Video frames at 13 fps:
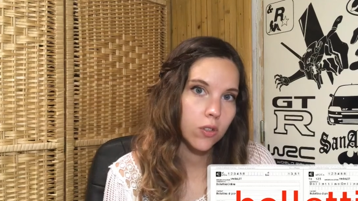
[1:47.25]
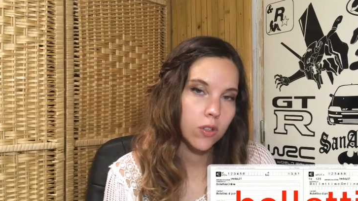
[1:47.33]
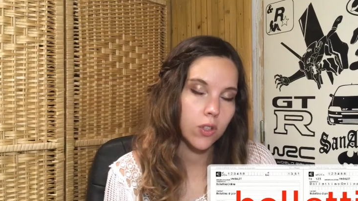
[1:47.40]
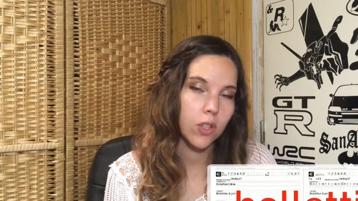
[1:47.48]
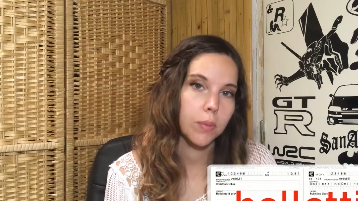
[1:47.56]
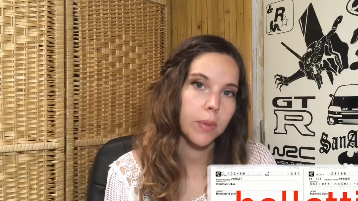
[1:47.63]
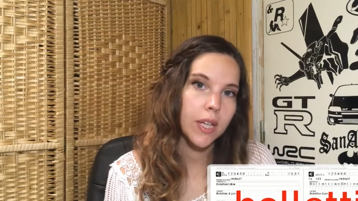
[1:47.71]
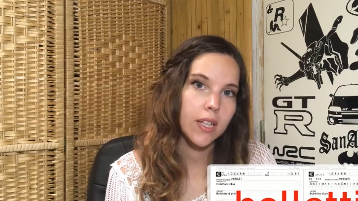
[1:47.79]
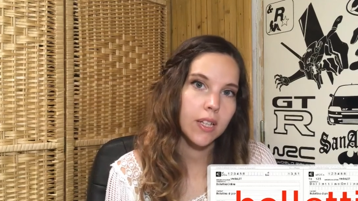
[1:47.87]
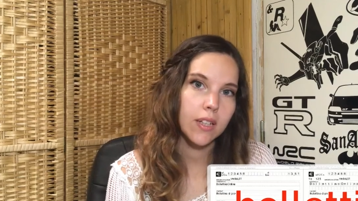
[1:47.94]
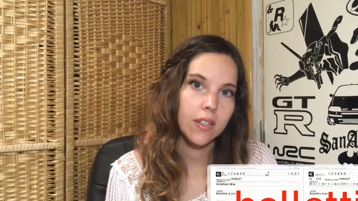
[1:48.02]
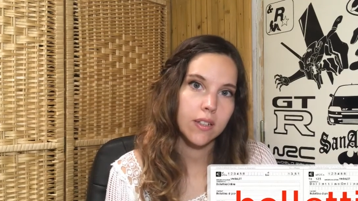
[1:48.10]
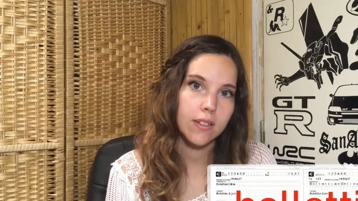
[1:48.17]
So the
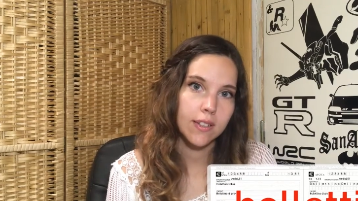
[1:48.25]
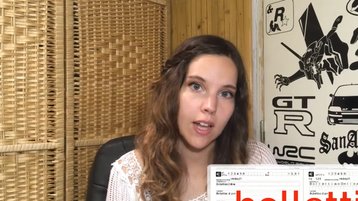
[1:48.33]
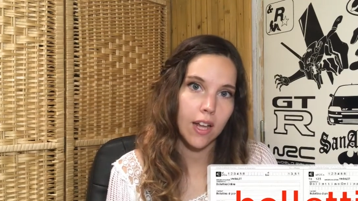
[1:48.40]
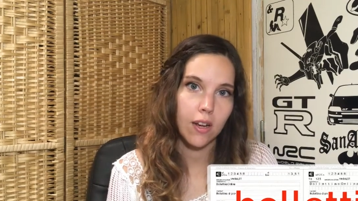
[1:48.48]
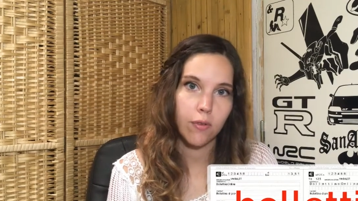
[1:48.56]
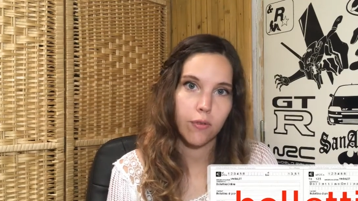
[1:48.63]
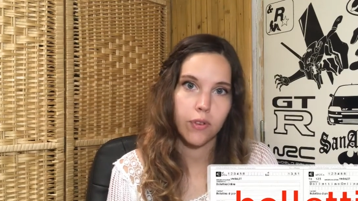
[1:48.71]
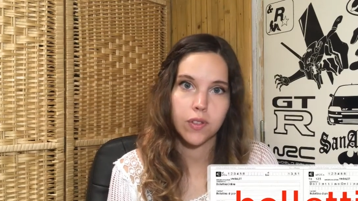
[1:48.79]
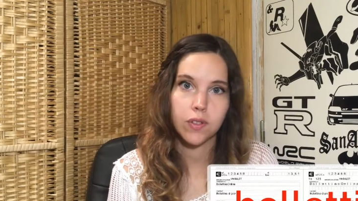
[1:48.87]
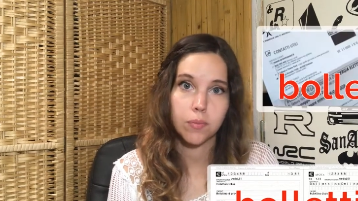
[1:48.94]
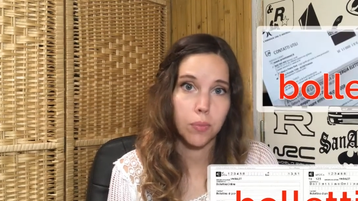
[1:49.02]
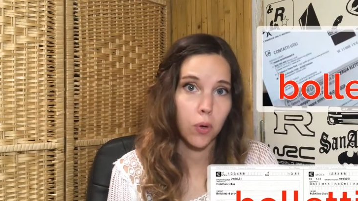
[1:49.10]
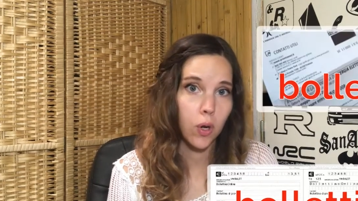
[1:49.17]
bill itself
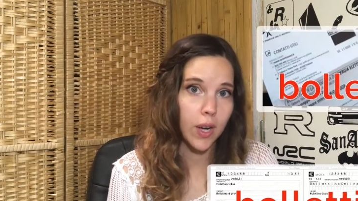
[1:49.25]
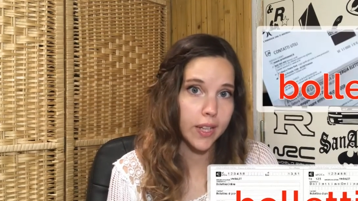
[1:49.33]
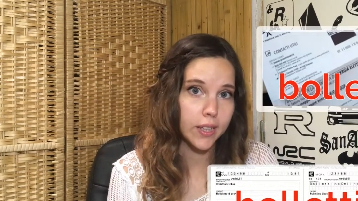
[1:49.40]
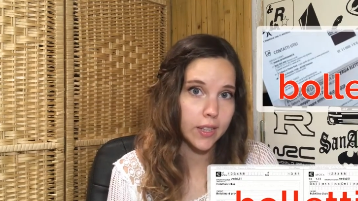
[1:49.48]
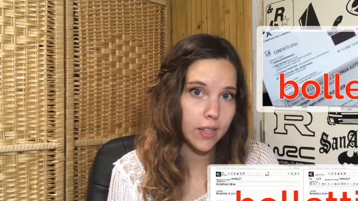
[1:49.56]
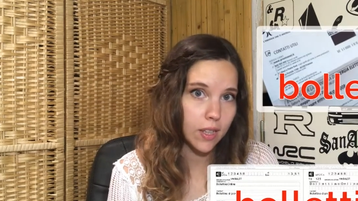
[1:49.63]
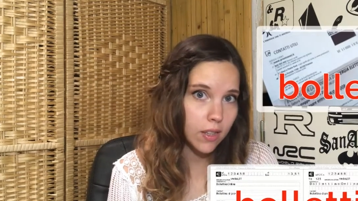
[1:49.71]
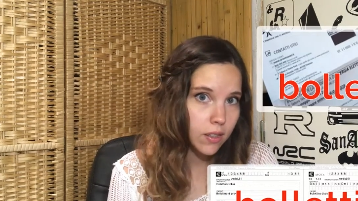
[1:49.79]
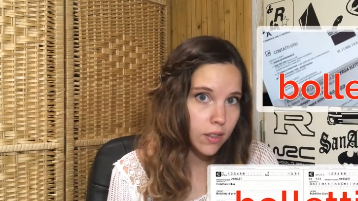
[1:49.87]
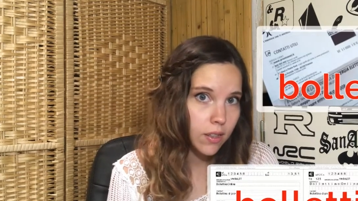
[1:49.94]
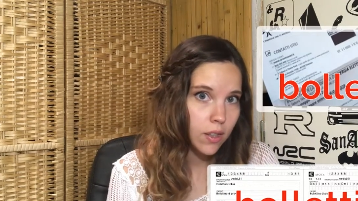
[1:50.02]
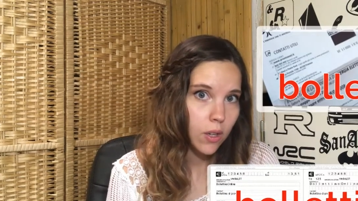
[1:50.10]
is bolletta,